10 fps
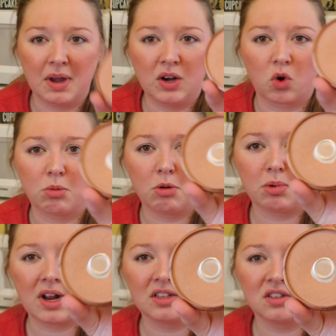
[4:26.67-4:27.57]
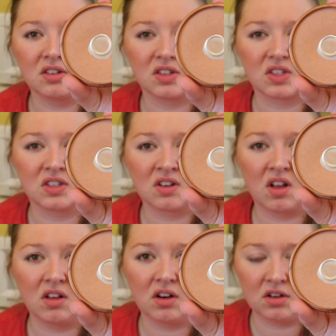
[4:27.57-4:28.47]
My normal bronzer is this
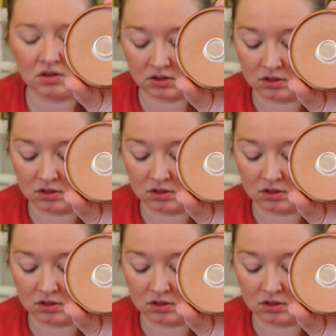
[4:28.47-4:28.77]
color,